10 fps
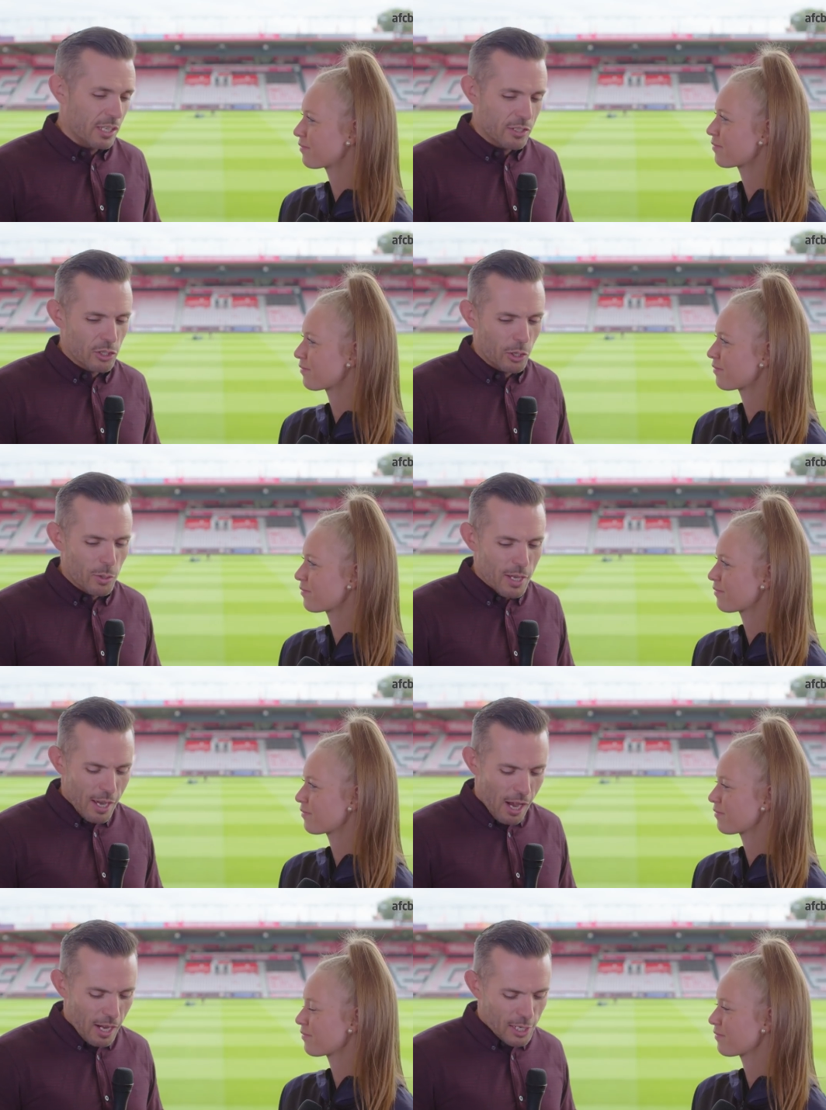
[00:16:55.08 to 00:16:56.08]
Speaker 1: it is. So
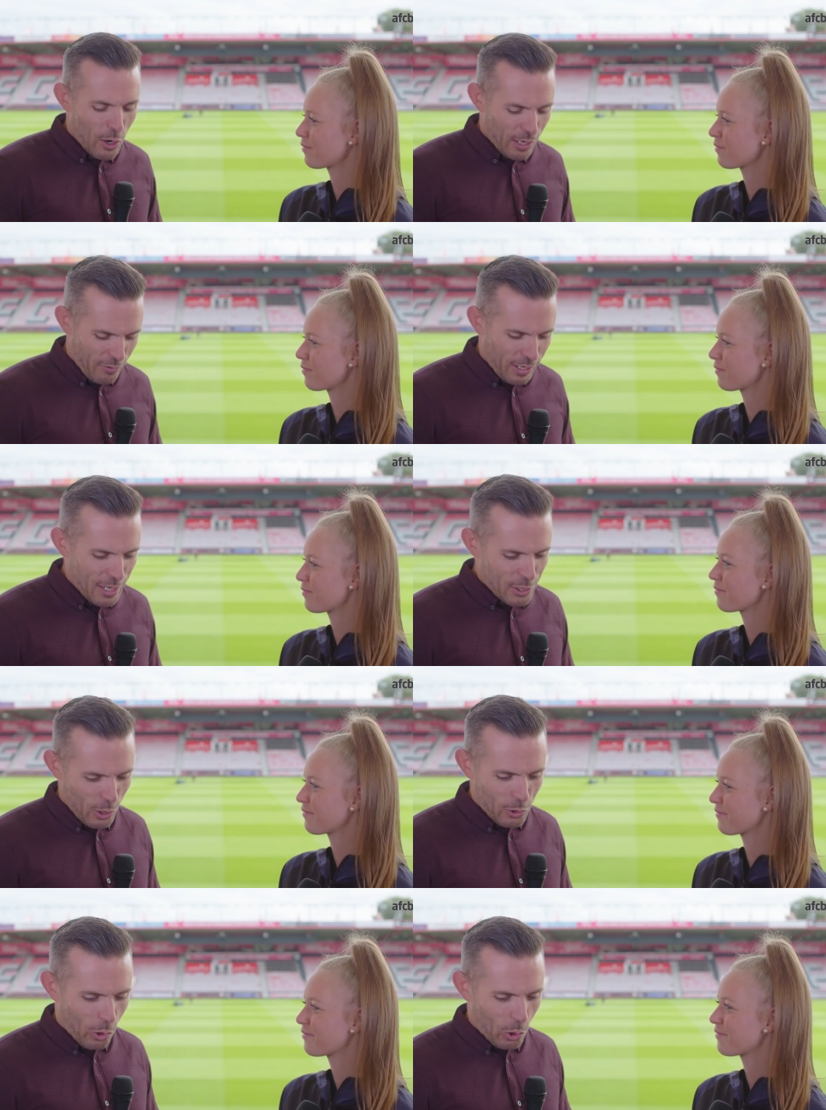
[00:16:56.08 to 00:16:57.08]
I uh, can't give you any
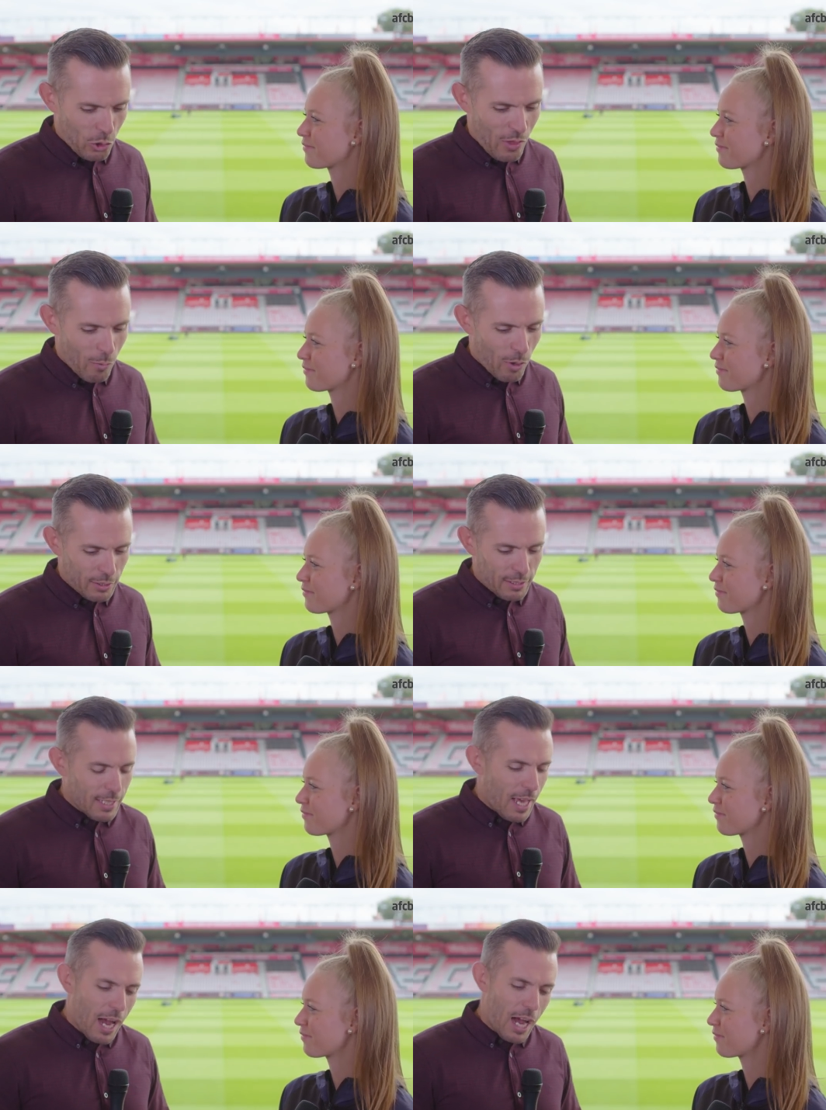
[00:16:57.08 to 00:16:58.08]
inside knowledge on that one.
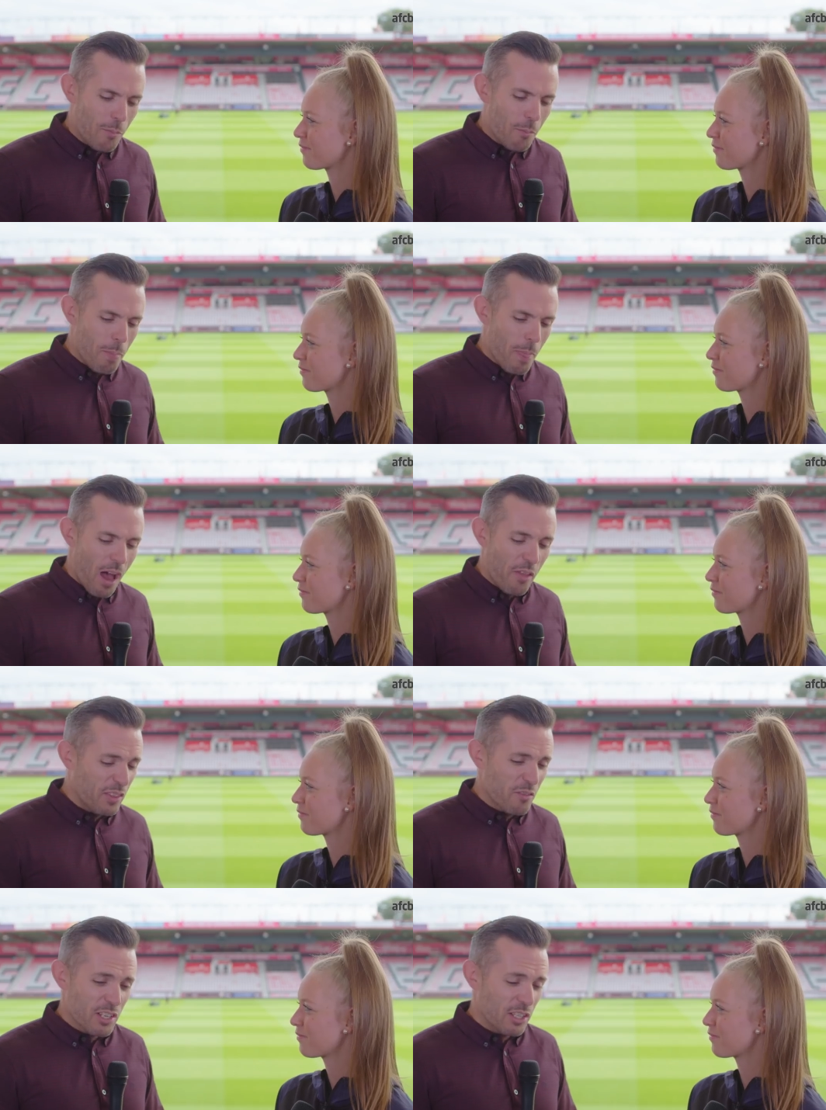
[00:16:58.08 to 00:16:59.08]
Um, I
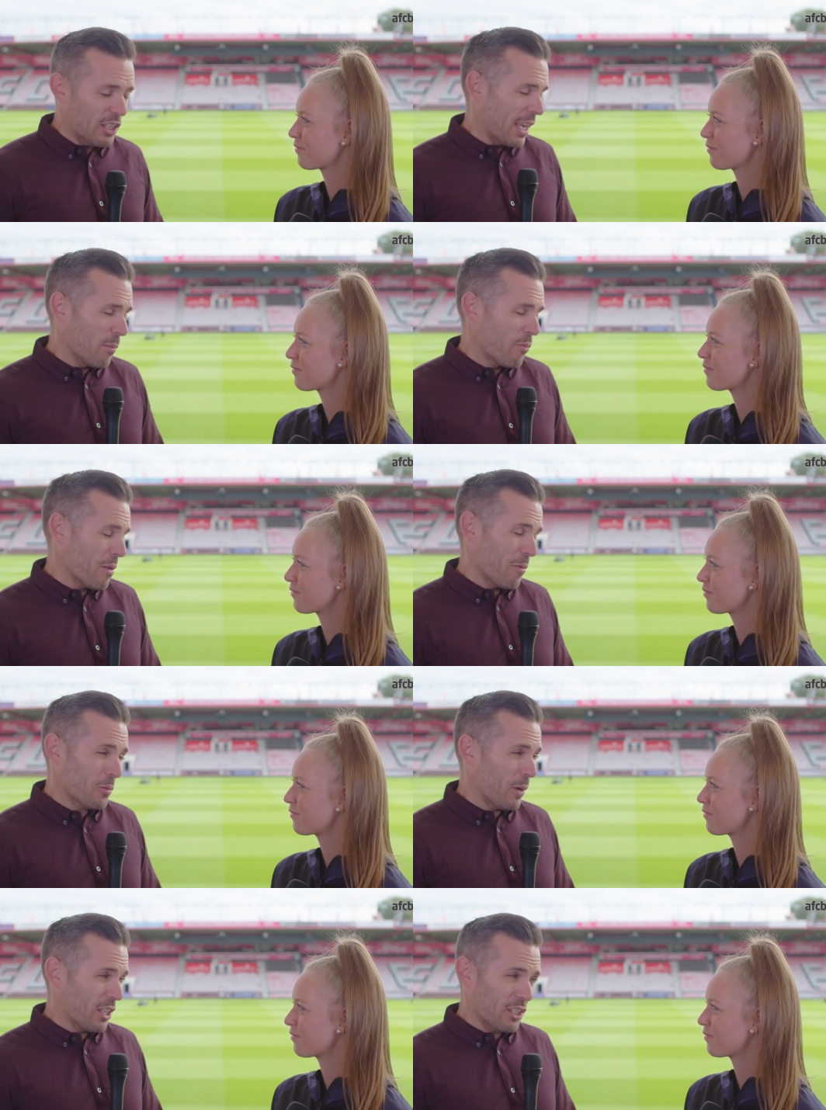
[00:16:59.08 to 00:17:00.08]
think the rest of the team pretty much
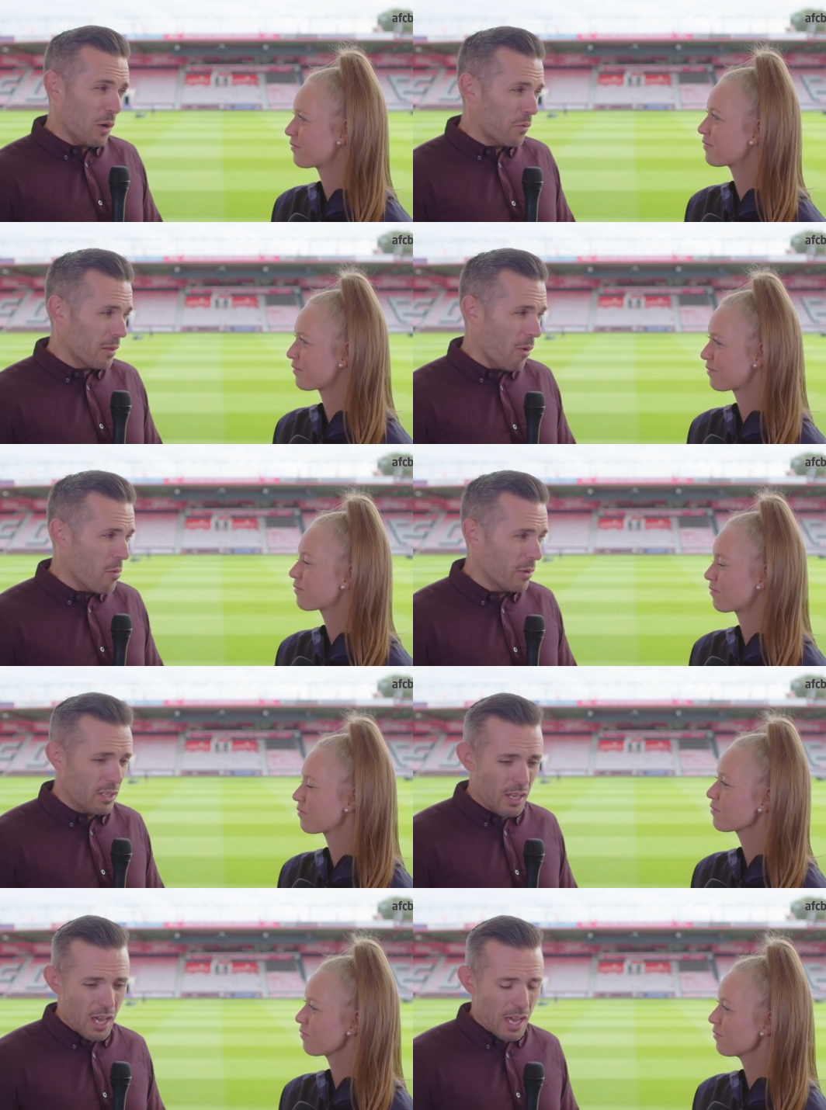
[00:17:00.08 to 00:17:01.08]
speaks itself at the
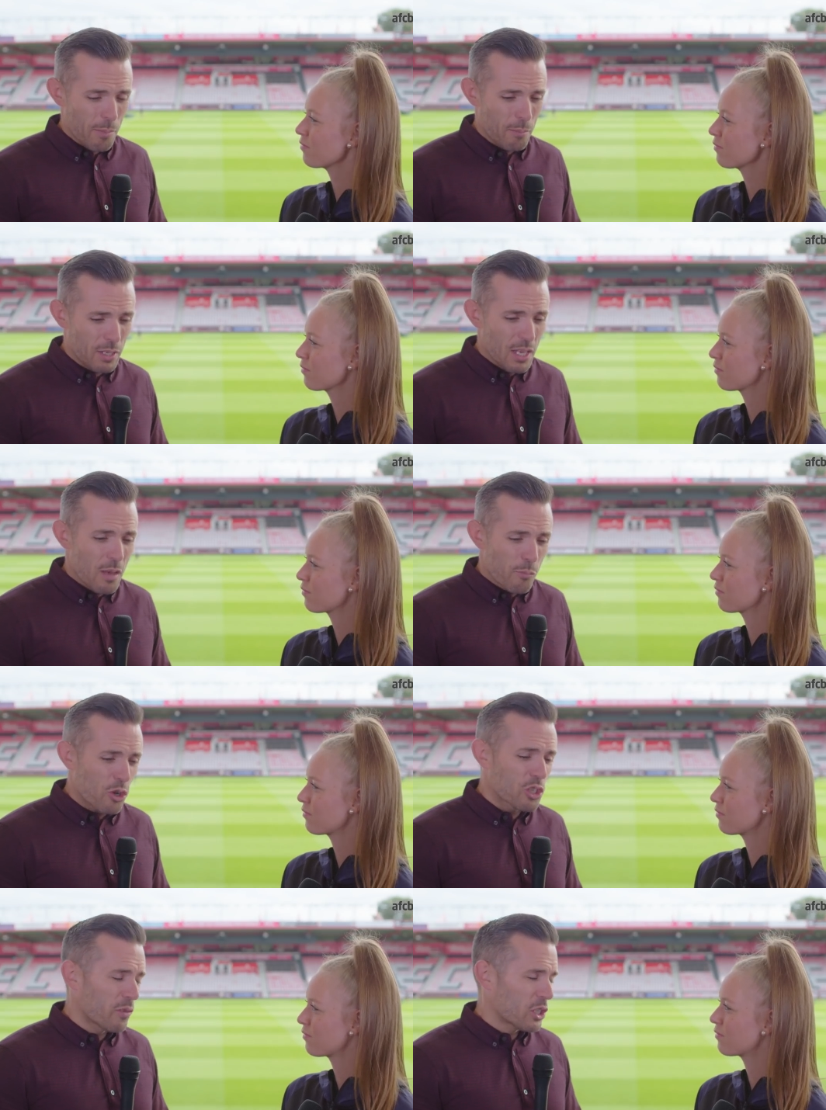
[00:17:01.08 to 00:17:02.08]
moment. Um,
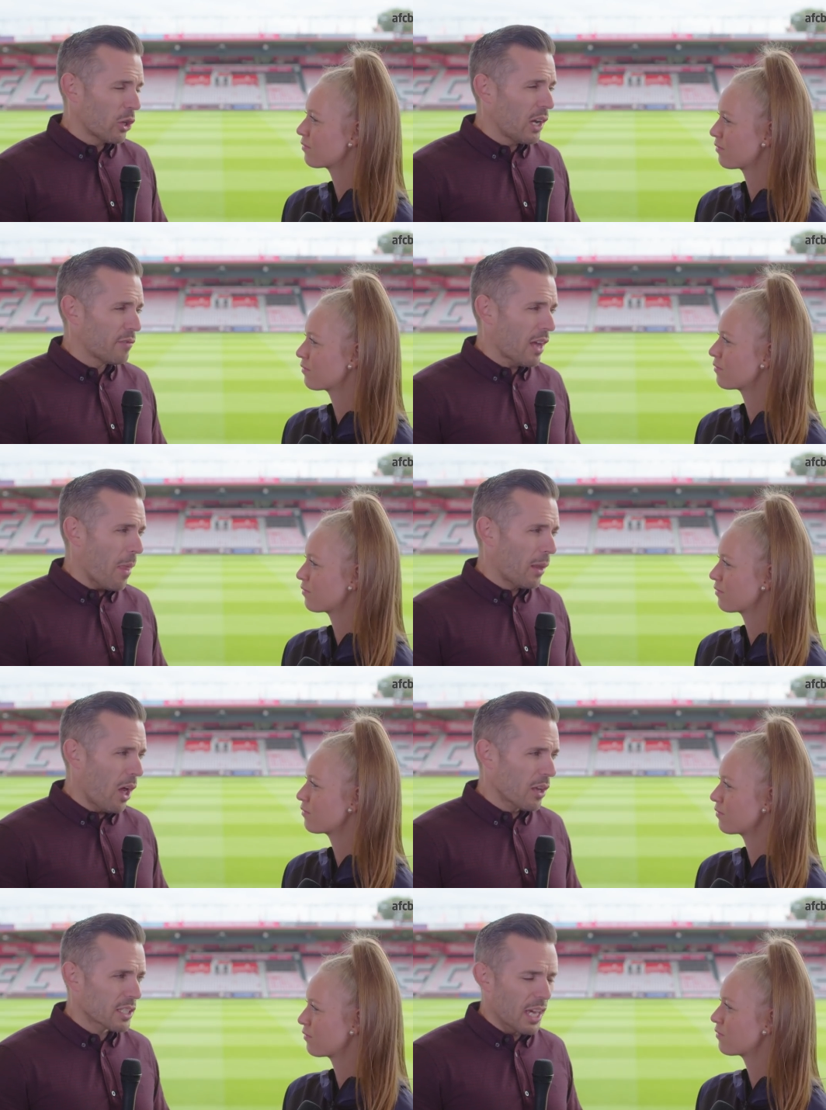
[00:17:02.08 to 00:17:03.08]
Brooks obviously got left out in the
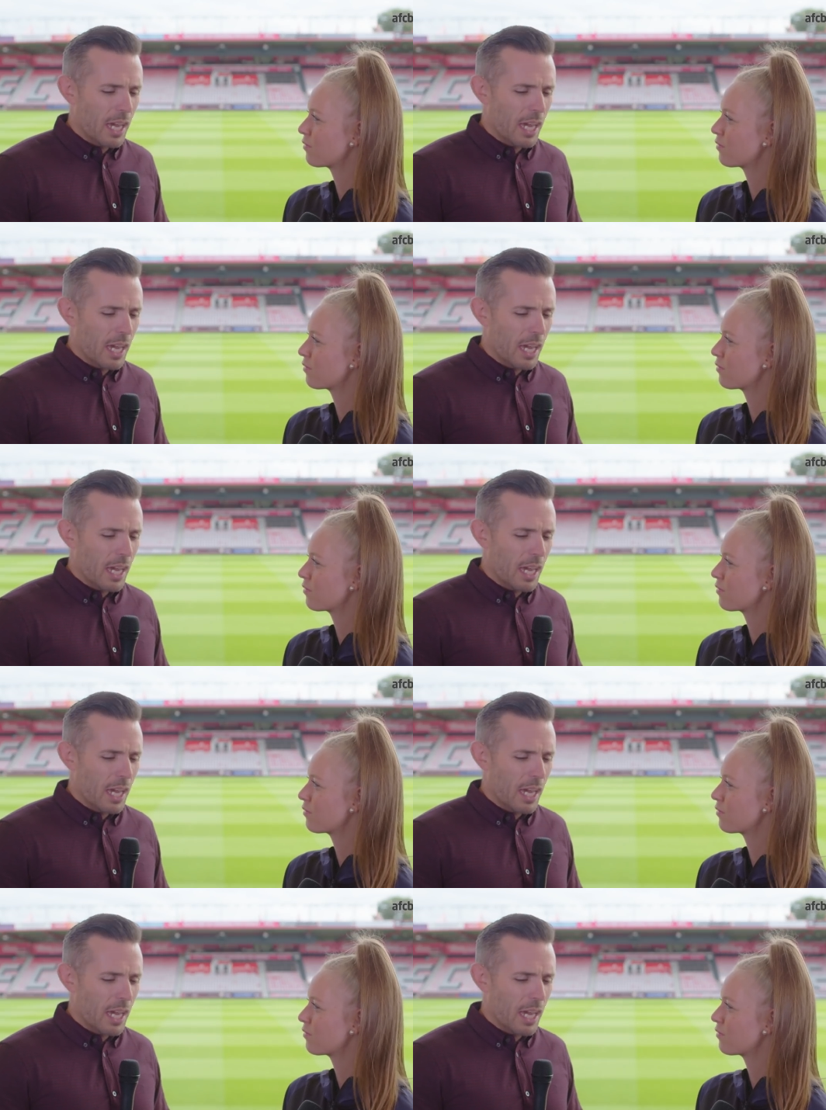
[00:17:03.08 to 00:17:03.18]
last